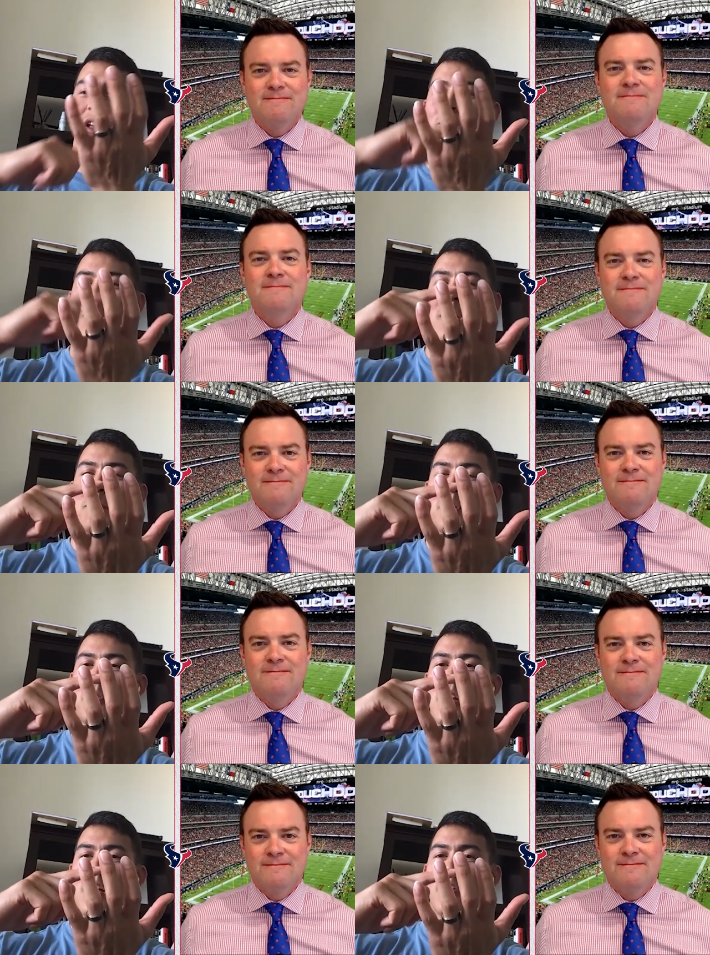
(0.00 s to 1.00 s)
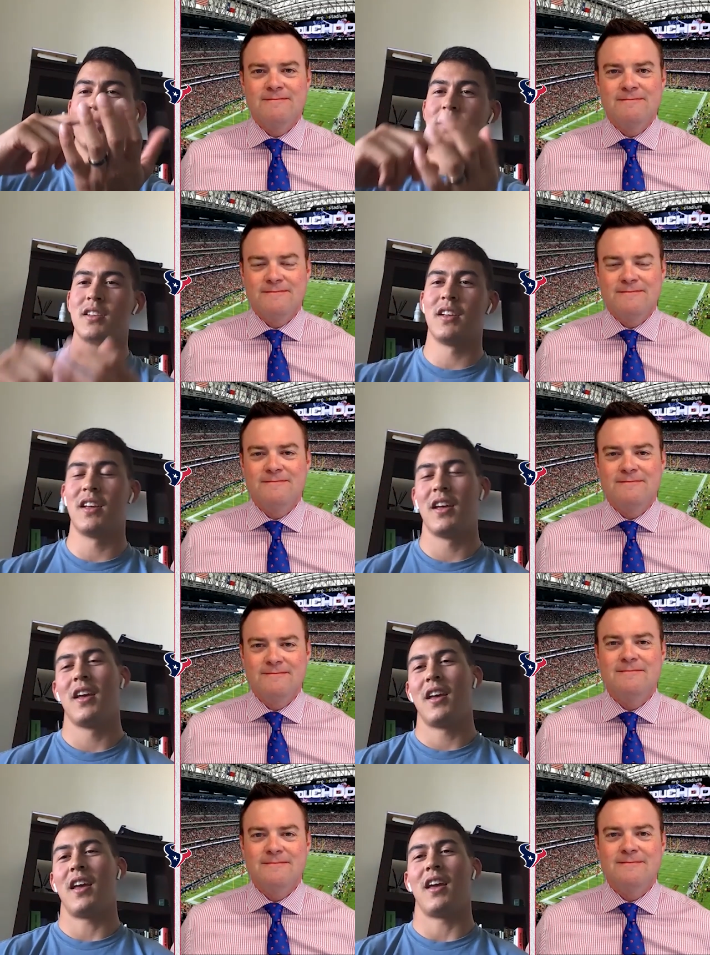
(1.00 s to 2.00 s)
Speaker 1: and wrap it around,
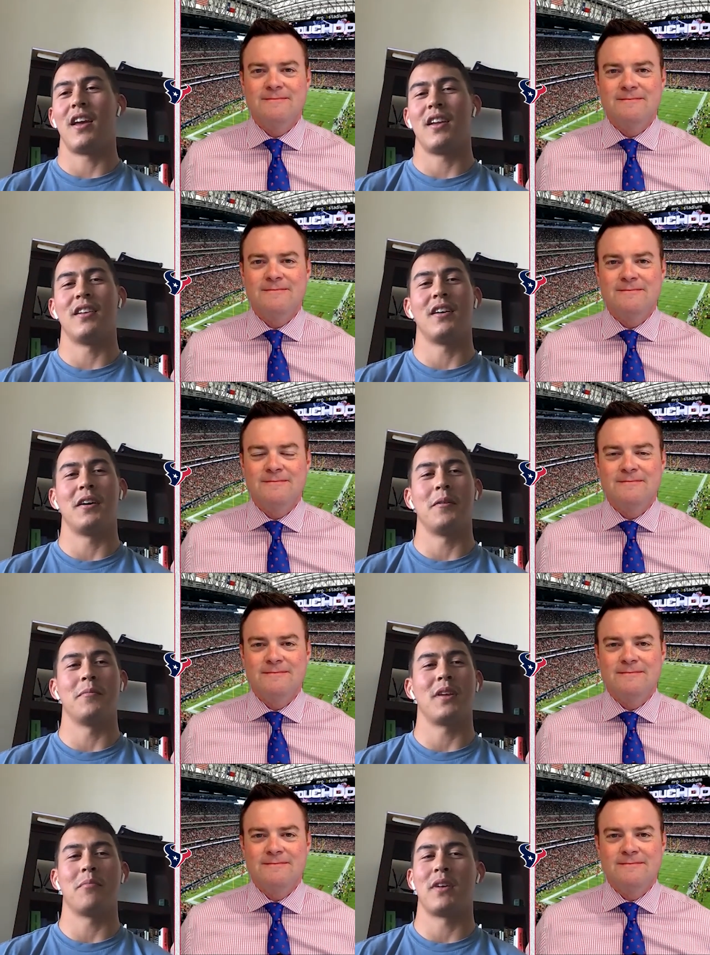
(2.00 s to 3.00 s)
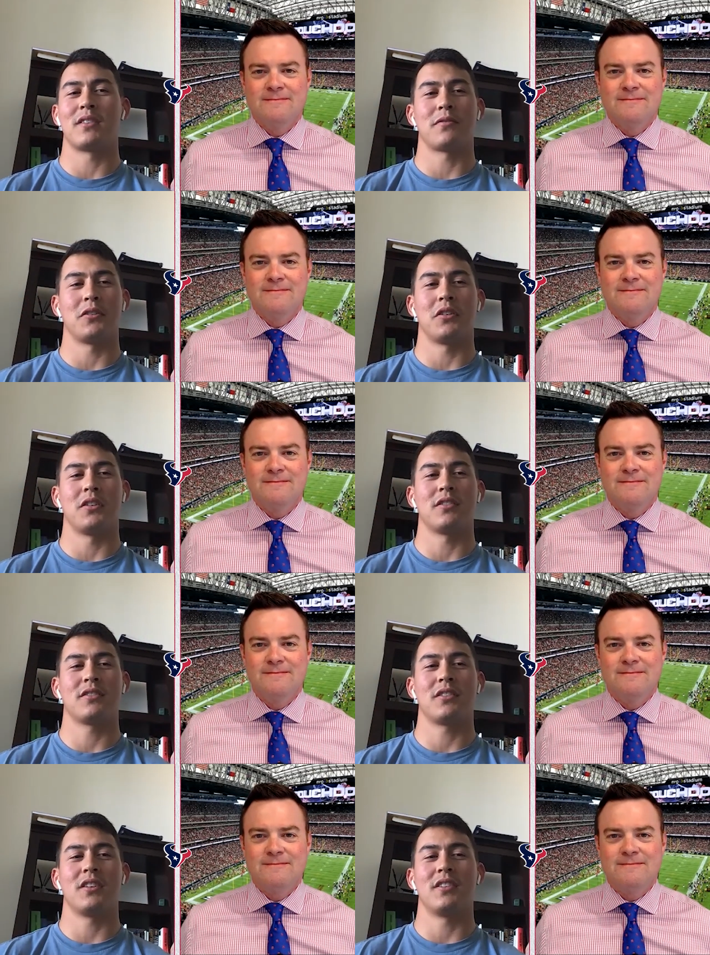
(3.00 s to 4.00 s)
and it makes for
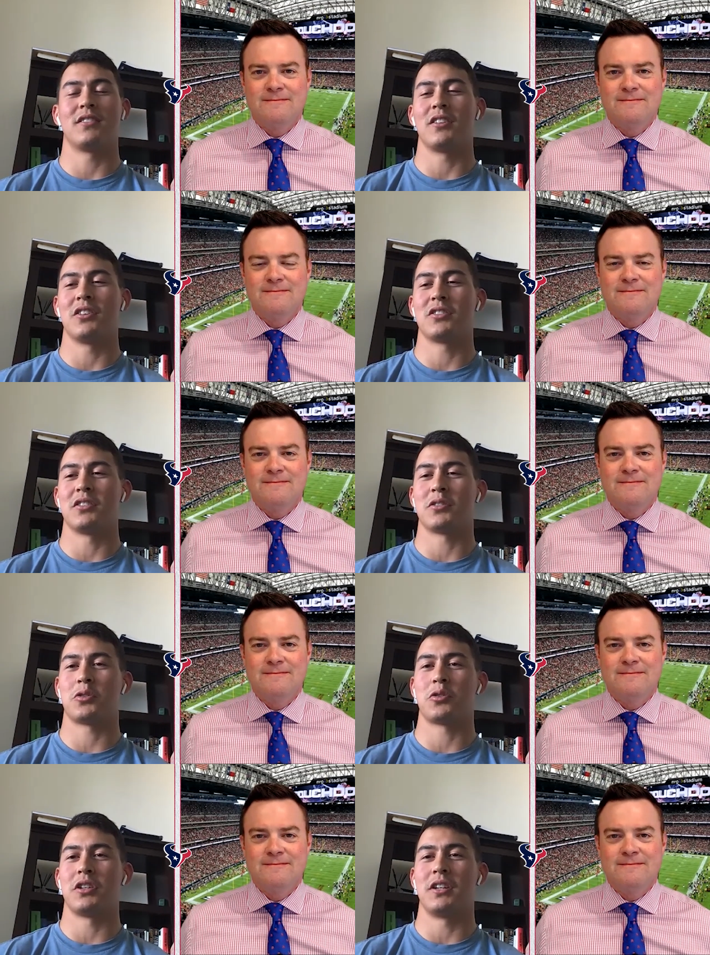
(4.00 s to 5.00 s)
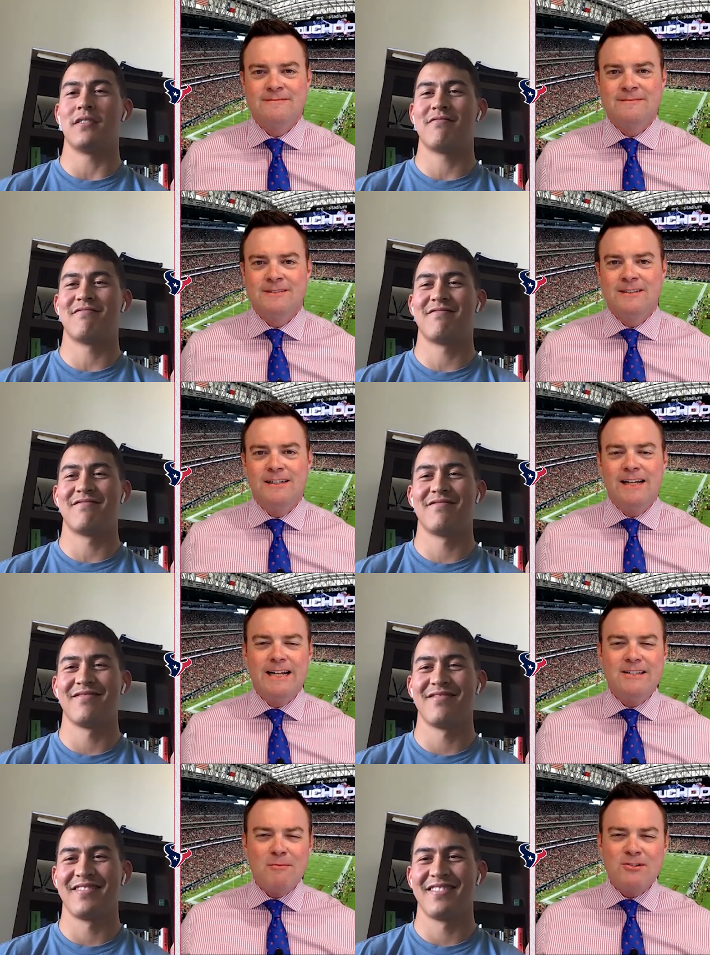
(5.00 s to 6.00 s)
a delicious treat.
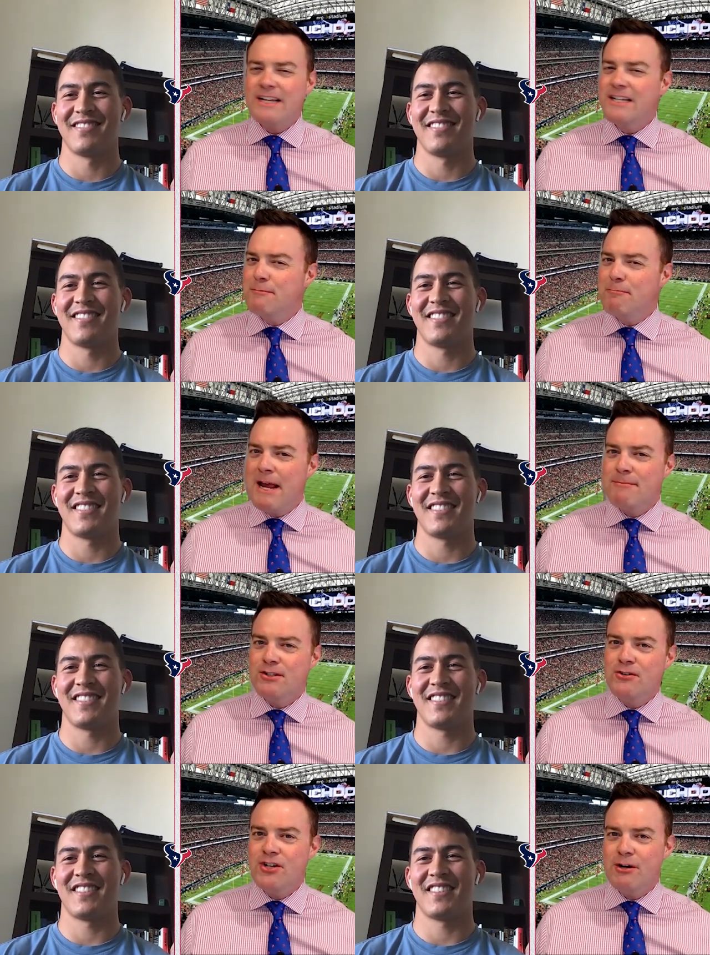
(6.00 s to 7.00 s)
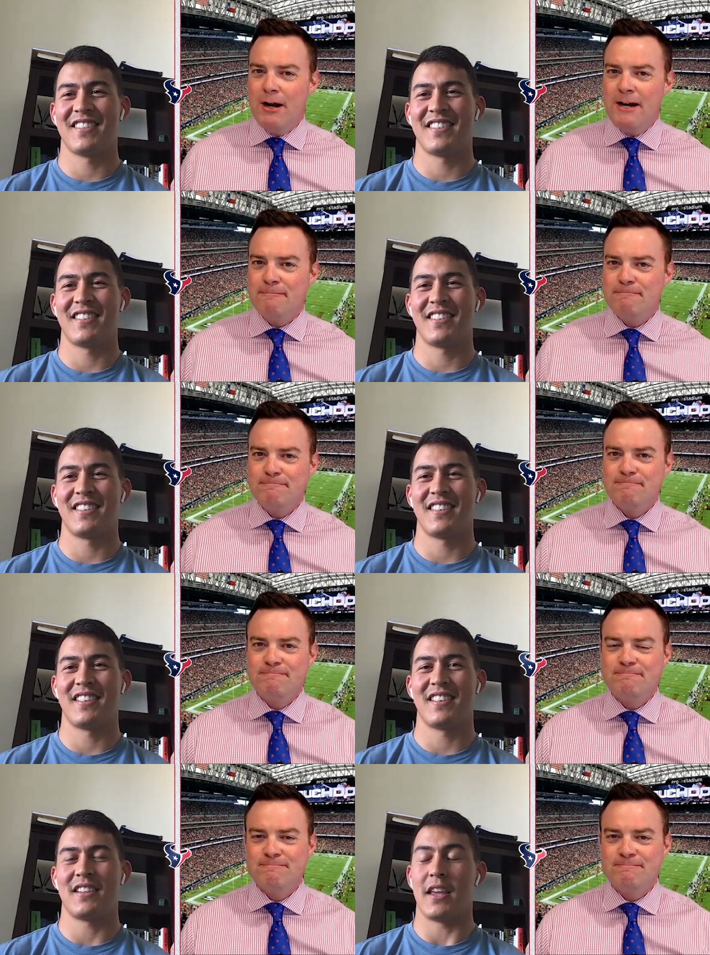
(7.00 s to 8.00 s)
Speaker 2: It's almost like Spam sushi, right?
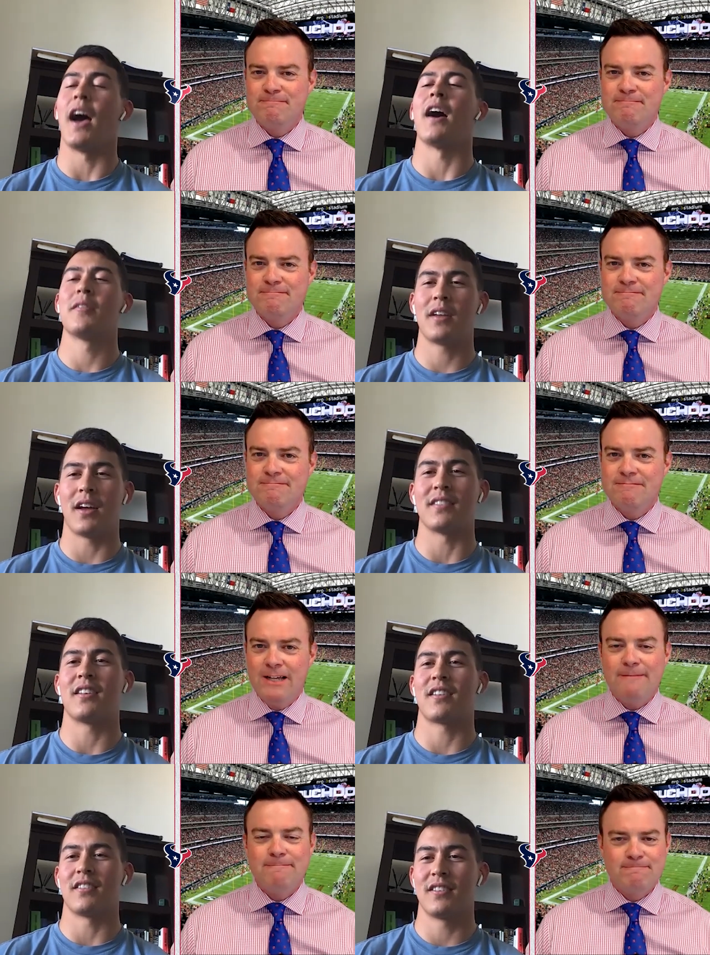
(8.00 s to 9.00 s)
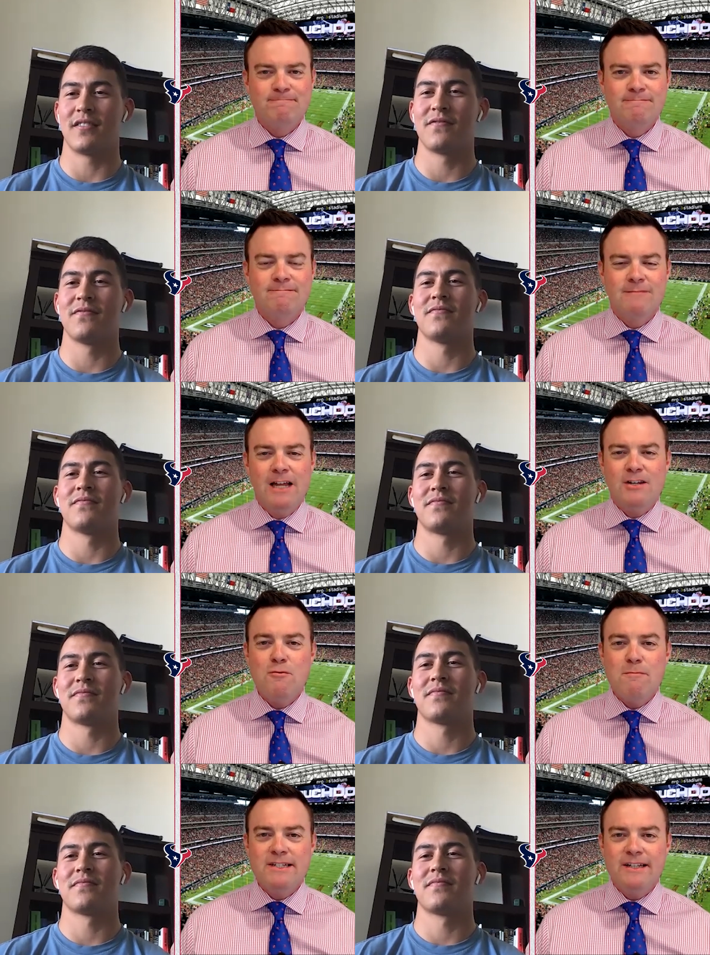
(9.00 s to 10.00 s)
Speaker 1: Yeah,
Speaker 2: exactly. And do
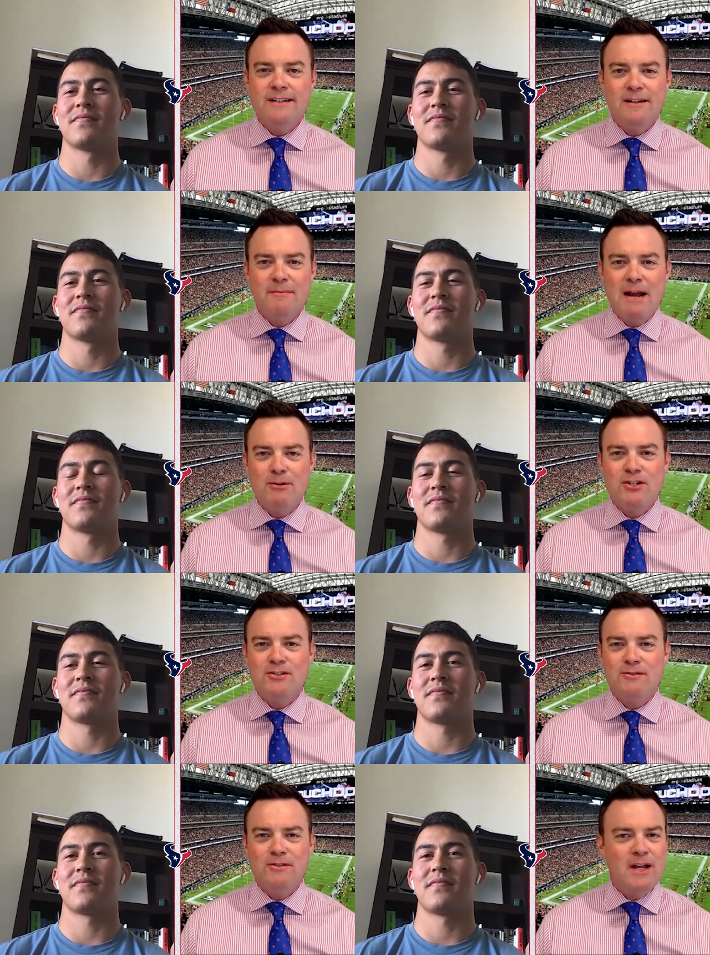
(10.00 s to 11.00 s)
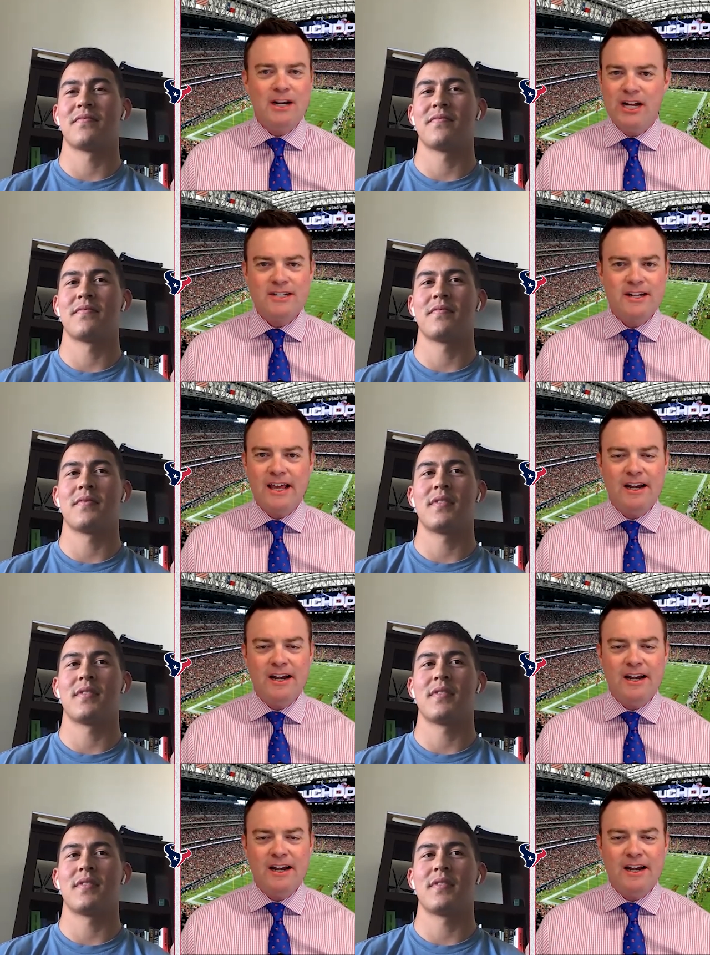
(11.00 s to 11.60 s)
you miss it? I mean, how much do you get a chance to get